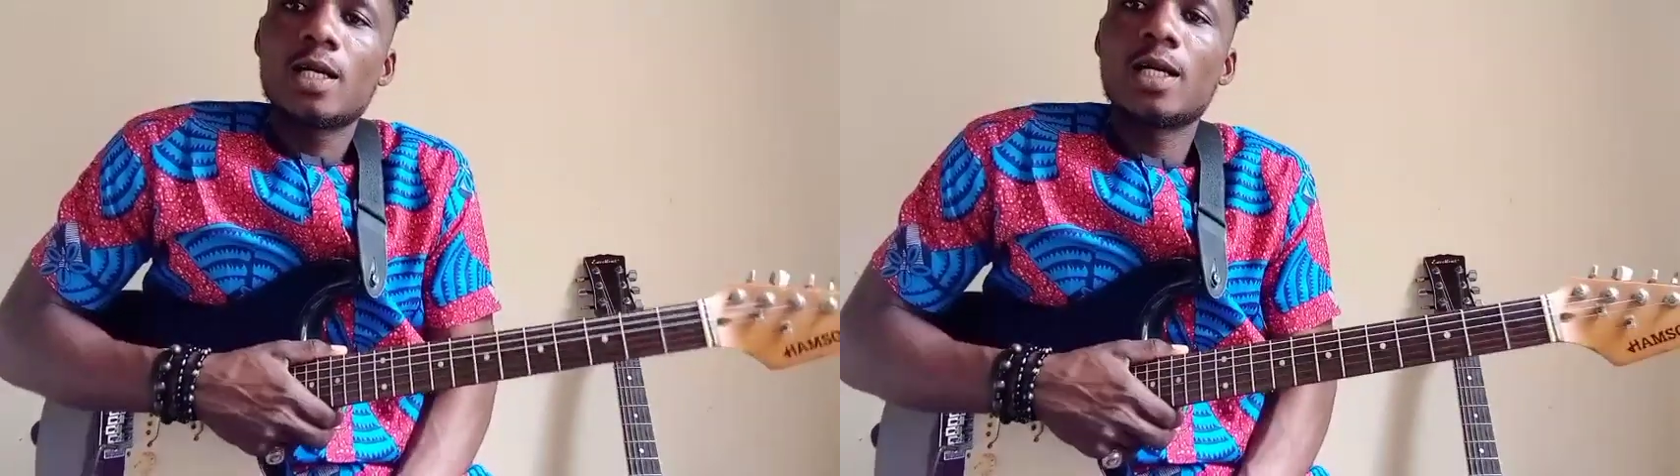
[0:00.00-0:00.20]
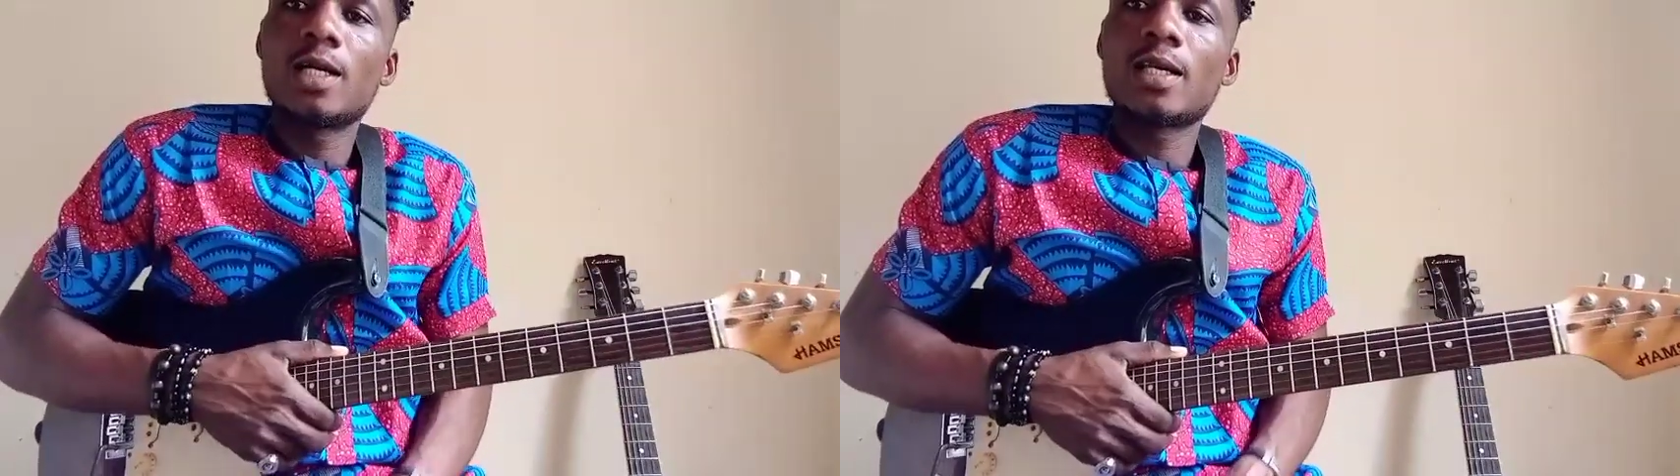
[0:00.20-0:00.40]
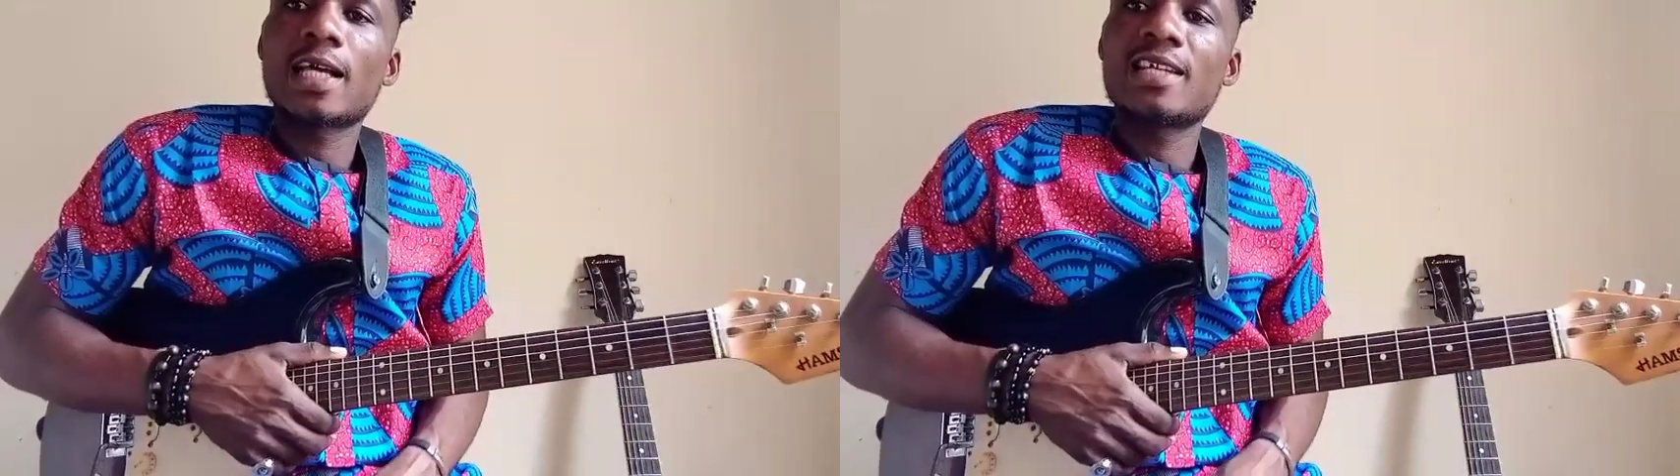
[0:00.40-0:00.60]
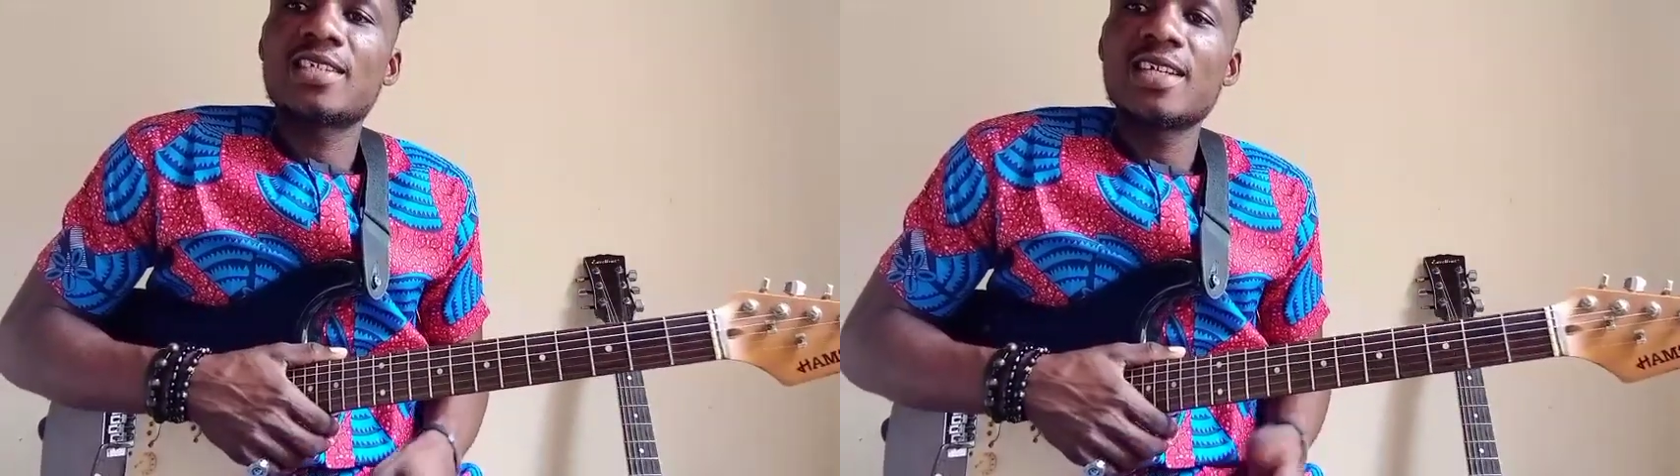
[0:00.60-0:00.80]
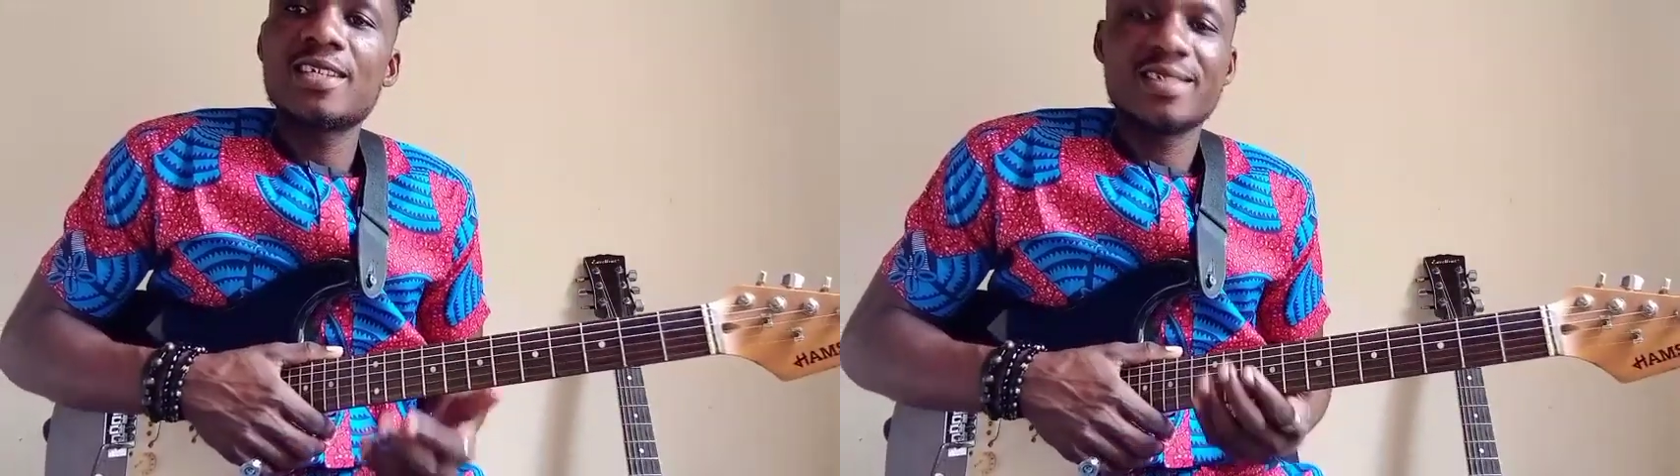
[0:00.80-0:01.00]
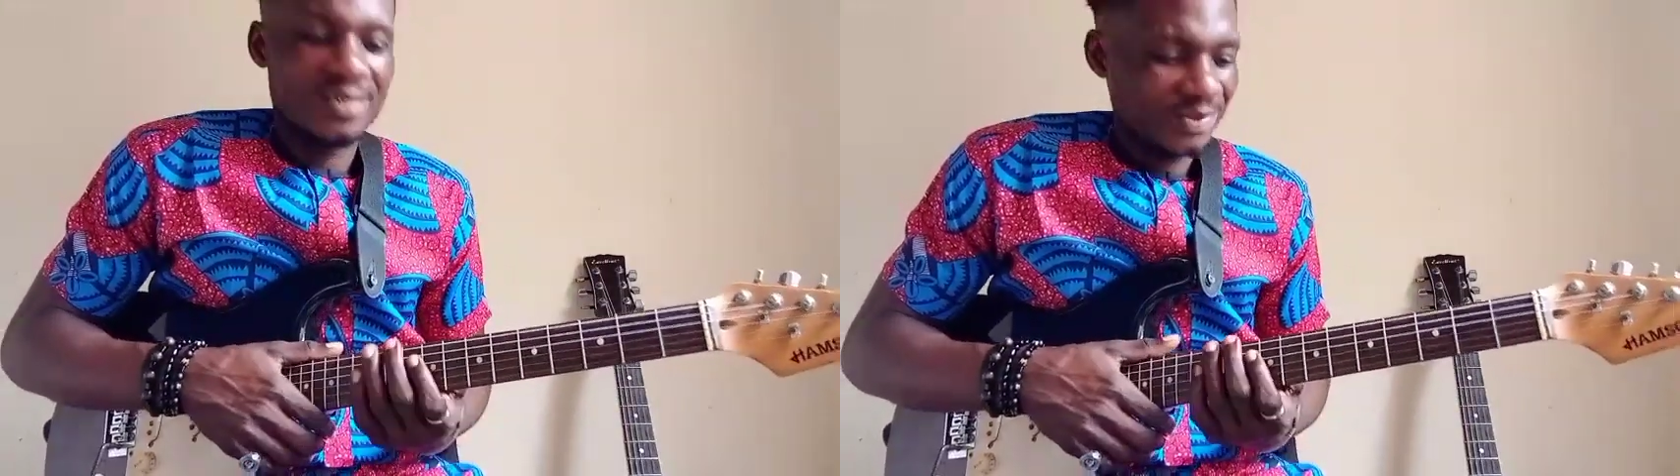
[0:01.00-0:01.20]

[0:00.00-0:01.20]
like I said,